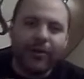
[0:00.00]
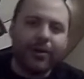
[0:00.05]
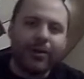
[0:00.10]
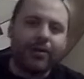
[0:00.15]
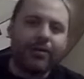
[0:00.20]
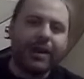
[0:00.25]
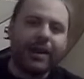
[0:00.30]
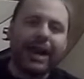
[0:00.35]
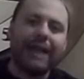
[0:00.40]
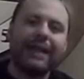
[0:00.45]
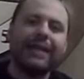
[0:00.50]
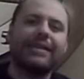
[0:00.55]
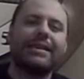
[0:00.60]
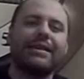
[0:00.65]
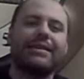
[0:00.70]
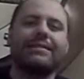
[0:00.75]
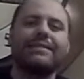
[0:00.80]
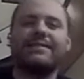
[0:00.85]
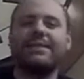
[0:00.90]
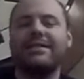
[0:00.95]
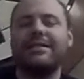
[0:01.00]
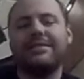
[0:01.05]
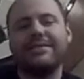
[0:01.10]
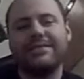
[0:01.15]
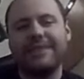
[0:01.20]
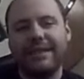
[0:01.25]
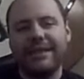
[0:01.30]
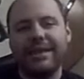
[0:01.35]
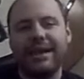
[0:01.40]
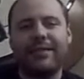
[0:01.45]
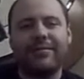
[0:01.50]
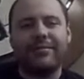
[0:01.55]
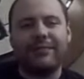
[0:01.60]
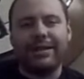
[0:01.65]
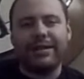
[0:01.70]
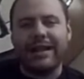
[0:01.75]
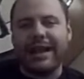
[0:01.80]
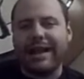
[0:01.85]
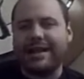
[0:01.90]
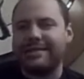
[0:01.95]
or anything, your Sunday night
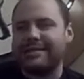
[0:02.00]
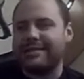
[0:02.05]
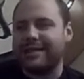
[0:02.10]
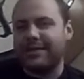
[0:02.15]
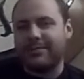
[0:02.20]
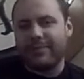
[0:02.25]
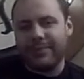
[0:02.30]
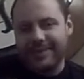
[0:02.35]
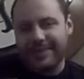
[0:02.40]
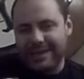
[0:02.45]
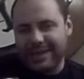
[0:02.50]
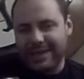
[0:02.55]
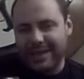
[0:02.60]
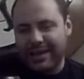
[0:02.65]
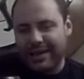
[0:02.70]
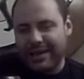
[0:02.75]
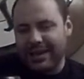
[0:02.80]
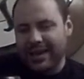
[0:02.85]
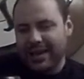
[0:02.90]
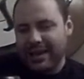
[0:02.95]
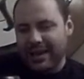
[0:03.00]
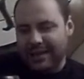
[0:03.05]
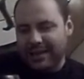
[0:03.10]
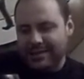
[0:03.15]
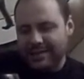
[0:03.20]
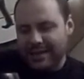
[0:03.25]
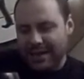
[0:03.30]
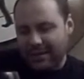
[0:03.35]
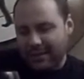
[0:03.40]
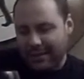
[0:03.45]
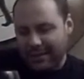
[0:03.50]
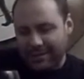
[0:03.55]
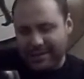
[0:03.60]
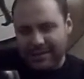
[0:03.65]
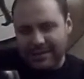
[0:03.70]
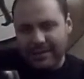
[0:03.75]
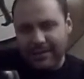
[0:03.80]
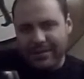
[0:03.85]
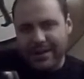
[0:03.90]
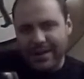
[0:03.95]
relaxing routine, you just kind of want
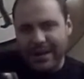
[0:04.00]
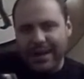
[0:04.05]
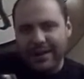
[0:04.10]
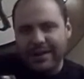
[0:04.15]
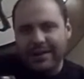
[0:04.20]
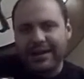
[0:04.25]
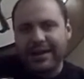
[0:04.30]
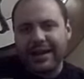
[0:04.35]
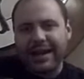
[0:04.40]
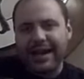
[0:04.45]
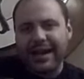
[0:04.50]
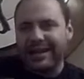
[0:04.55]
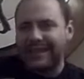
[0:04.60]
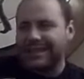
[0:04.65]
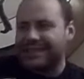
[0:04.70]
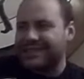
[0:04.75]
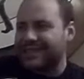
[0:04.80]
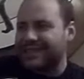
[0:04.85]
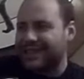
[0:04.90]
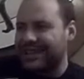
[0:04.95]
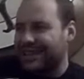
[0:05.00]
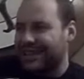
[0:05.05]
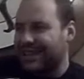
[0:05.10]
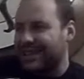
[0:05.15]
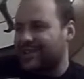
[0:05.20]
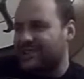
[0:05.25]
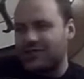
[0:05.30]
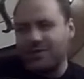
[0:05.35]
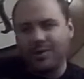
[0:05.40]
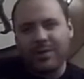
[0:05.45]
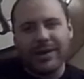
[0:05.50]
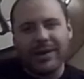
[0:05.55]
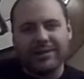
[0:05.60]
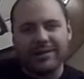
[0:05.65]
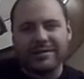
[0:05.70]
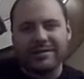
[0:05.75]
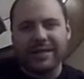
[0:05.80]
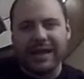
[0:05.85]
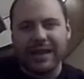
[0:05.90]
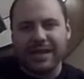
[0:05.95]
to slow down, kind of just enjoy
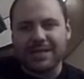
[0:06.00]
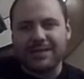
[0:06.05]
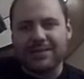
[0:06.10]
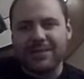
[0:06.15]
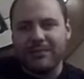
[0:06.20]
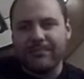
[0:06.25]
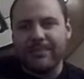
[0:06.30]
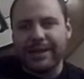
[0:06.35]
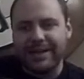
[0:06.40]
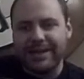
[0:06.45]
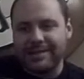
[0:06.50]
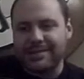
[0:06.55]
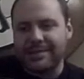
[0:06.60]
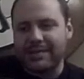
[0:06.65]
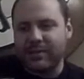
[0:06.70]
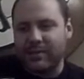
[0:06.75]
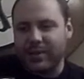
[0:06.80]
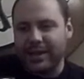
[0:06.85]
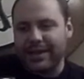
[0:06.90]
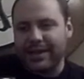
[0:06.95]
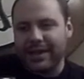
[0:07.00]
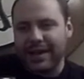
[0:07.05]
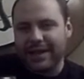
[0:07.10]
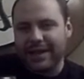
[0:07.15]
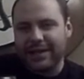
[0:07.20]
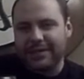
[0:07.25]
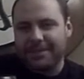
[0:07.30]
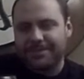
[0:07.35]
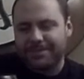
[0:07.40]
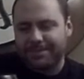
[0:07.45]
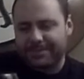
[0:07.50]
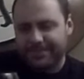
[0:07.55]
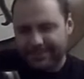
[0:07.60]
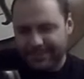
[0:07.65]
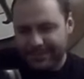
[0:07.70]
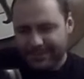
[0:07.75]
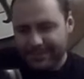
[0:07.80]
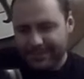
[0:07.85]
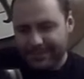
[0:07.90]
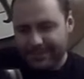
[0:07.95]
those last few minutes of the weekend
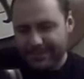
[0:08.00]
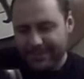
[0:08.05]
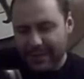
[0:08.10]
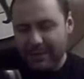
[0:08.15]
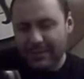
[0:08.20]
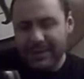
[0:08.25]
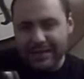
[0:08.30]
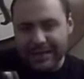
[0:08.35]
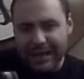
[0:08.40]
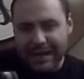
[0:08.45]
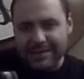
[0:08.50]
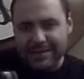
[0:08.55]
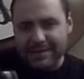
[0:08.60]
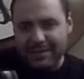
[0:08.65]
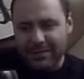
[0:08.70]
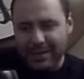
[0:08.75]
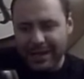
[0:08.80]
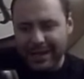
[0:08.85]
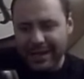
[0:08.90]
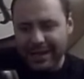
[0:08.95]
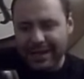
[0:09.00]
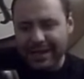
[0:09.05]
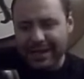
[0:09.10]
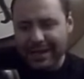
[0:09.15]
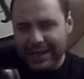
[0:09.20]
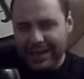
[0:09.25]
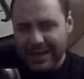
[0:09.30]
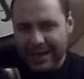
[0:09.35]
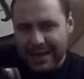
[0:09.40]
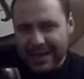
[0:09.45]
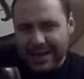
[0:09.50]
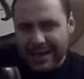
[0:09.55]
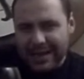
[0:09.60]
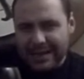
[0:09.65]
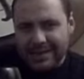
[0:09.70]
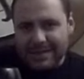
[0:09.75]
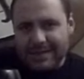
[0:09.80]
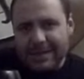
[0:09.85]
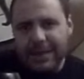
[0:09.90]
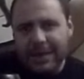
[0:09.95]
with a glass of wine.
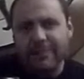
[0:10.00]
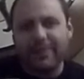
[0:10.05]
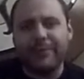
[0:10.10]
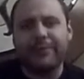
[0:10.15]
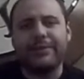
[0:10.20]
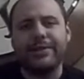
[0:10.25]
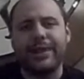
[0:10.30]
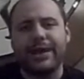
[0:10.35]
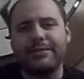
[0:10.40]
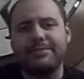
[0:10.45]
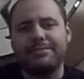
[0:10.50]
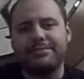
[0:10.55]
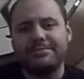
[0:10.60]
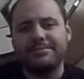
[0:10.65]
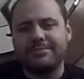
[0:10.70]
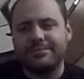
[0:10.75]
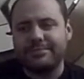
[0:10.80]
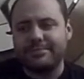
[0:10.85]
This would be a good one for that.